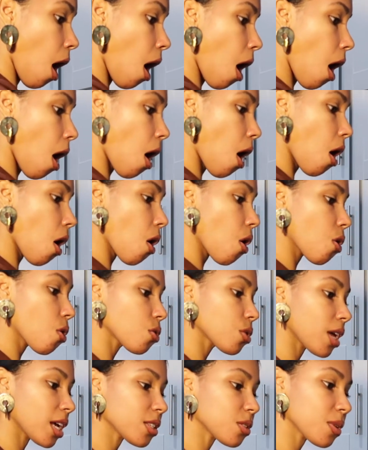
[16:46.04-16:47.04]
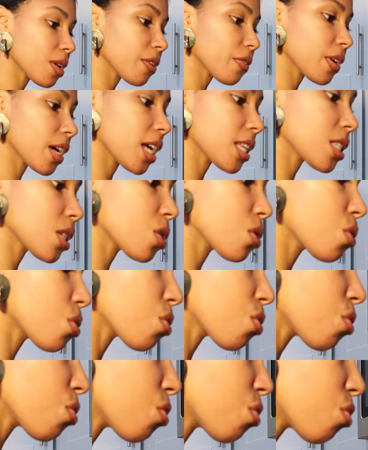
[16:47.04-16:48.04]
Oh, that's what I forgot to
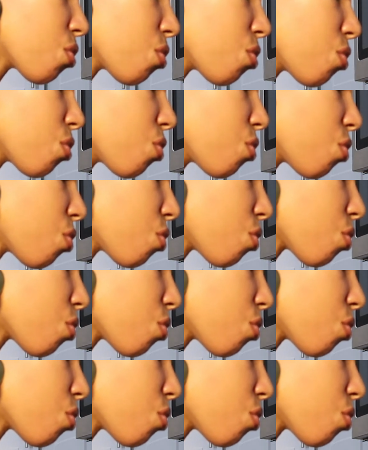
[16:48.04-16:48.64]
do.